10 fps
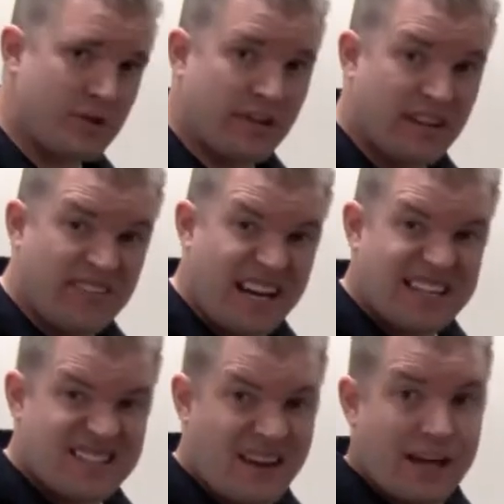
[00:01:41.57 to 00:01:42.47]
on the
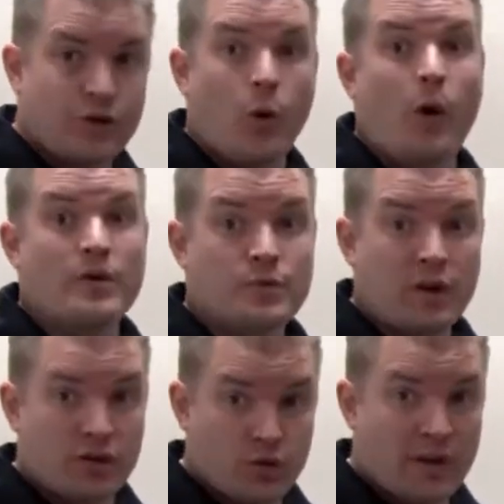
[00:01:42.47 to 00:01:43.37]
left-hand side. You always
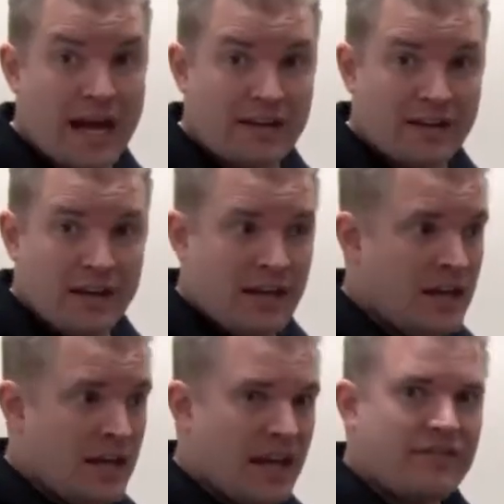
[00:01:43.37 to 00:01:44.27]
want to do that.
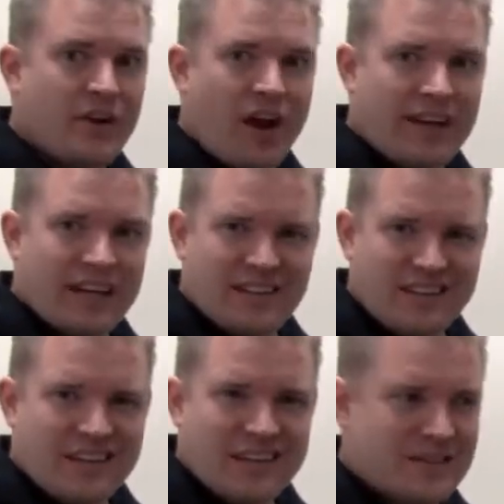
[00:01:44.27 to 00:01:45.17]
If not,
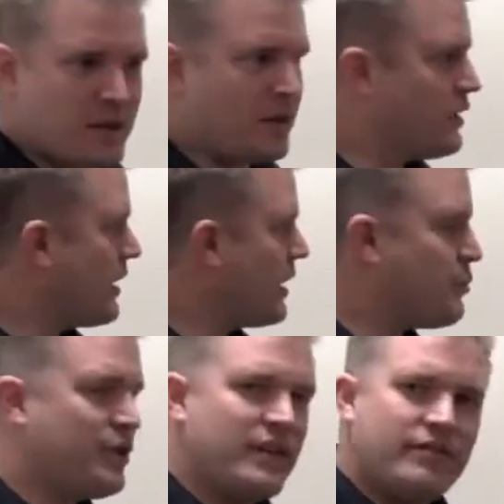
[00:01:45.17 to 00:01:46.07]
it's going to look like a
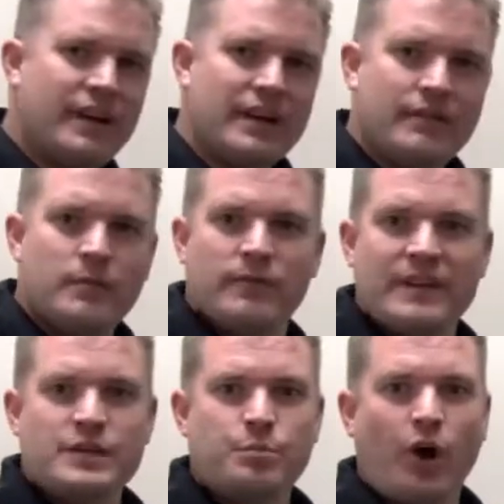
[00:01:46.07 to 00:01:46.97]
pretty funny
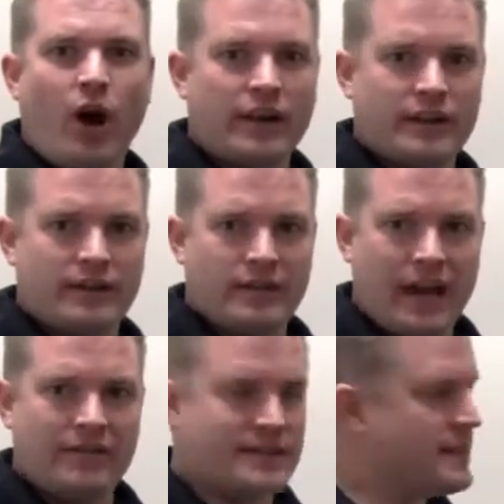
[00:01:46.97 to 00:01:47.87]
finished product if you
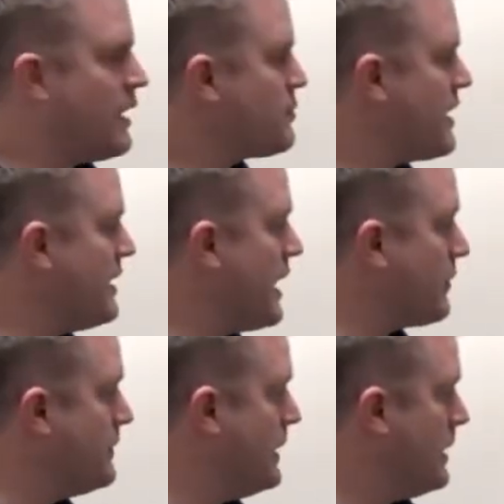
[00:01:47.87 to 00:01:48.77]
have this thing upside
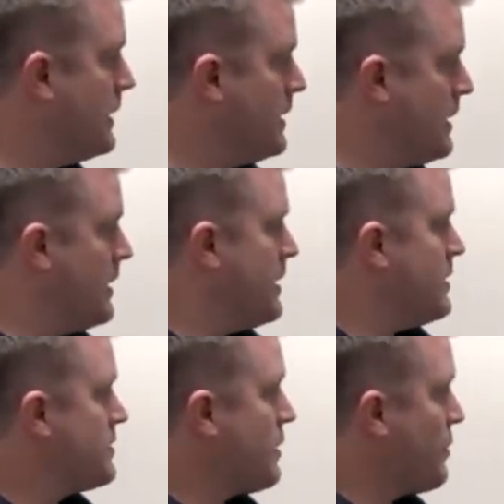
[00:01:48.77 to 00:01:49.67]
down.
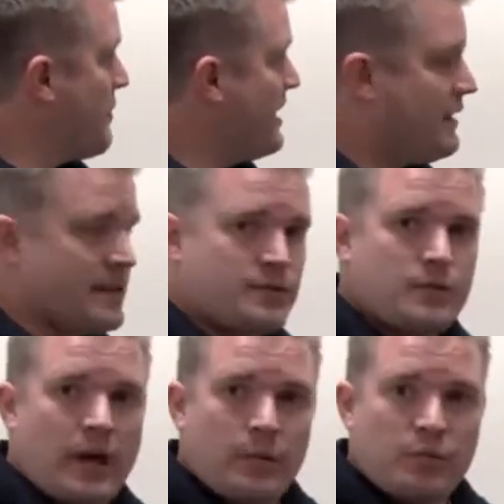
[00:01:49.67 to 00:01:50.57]
Some of the main things
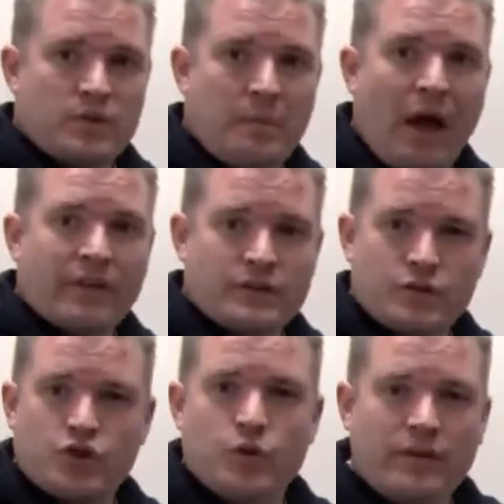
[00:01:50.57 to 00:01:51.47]
to mount this,
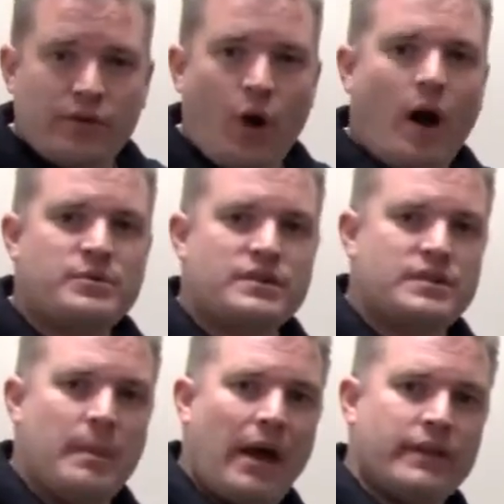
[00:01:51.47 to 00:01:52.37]
there's 2 different options
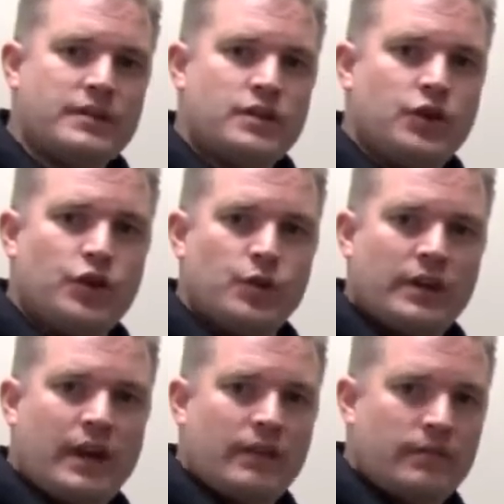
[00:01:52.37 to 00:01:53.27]
to mount this. You can do it
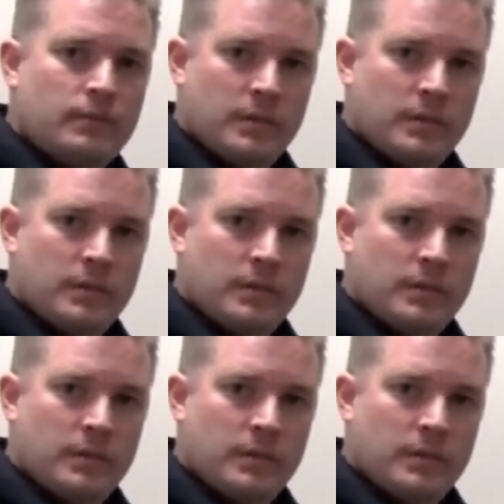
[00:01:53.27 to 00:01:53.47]
a